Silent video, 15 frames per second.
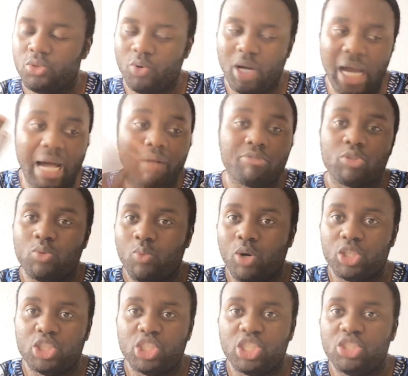You have to
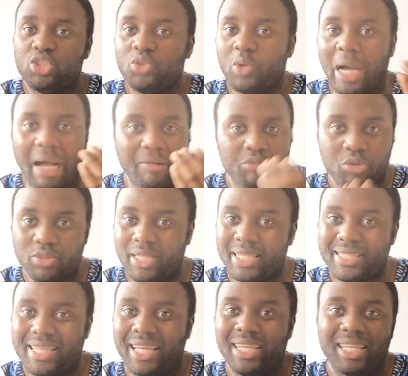watch it, you have to
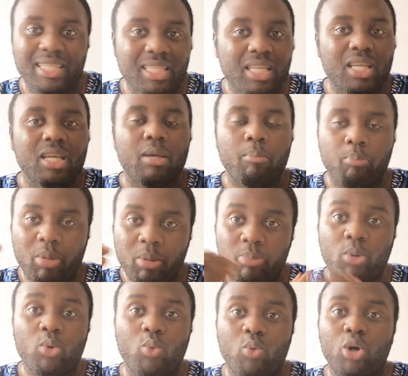understand it.
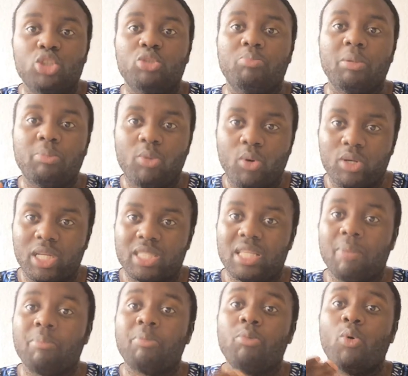People watch, people
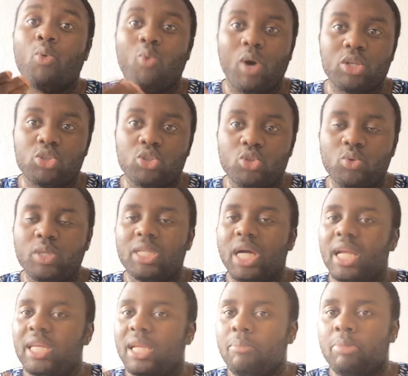understand, people want to do it,
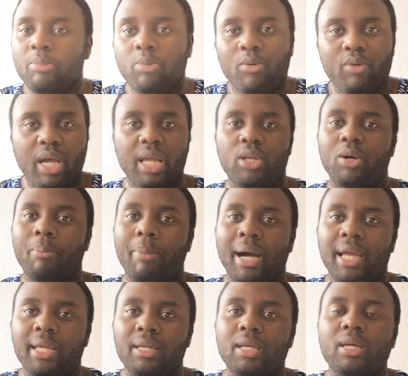and then people end up
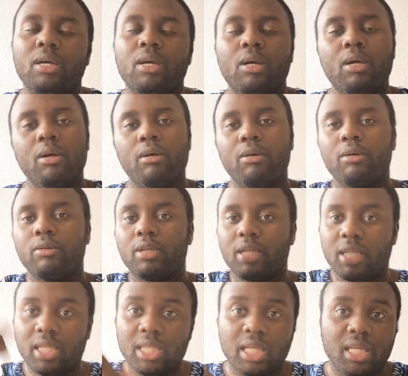buying.
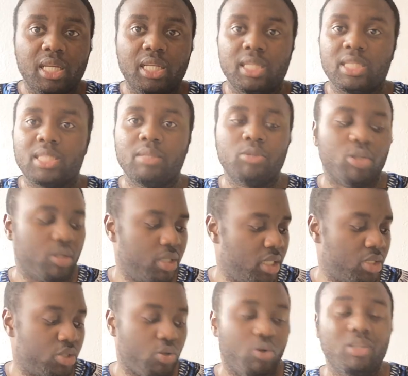Click the link in the description.
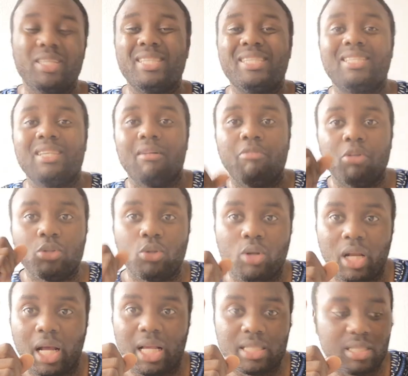It's only
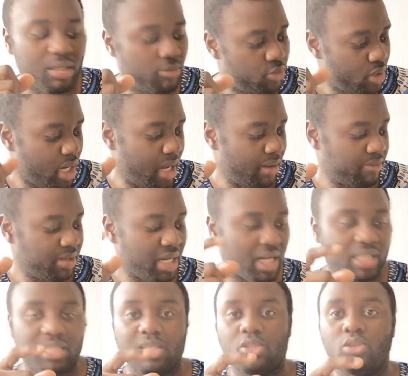$7 if you're having
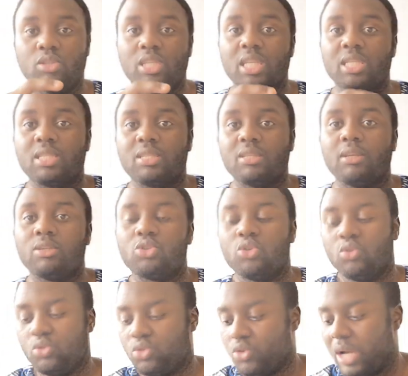access to this,
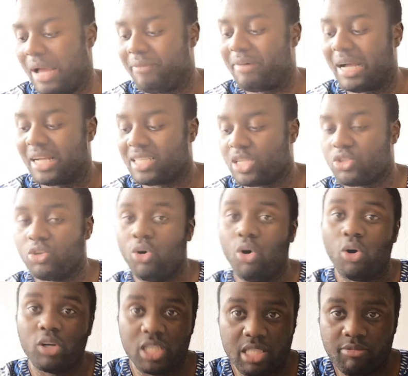to have access to
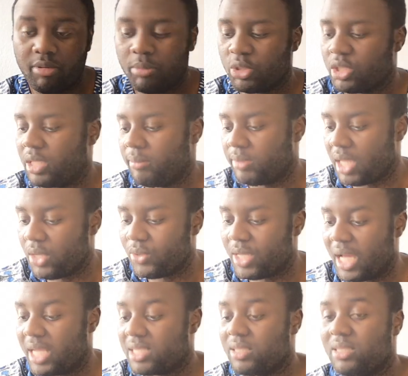all this information I'm telling you
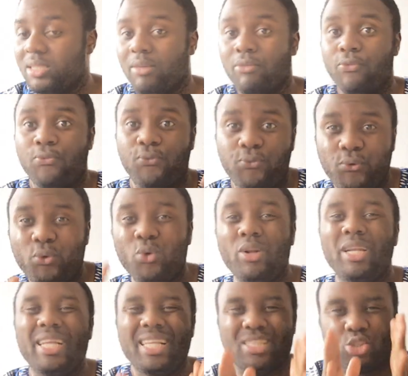guys in a
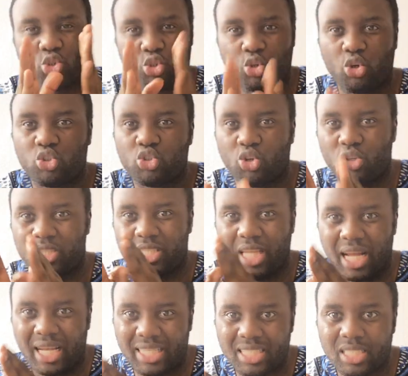fully structured
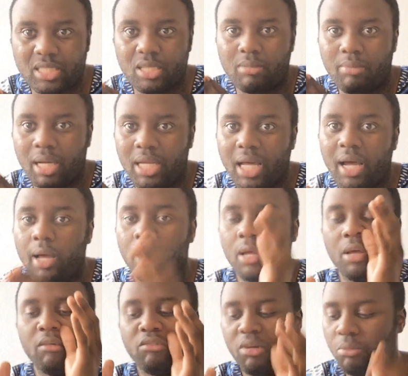and detailed manner
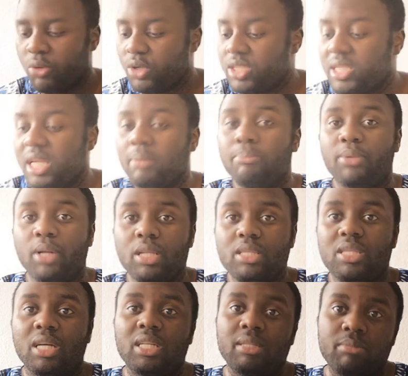from Russell
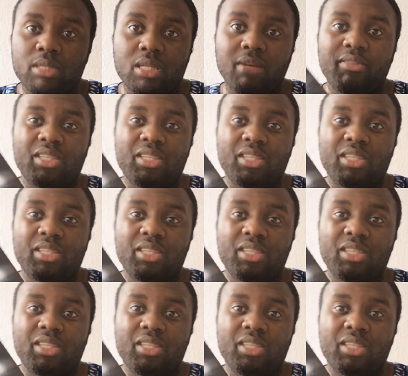Brunson himself.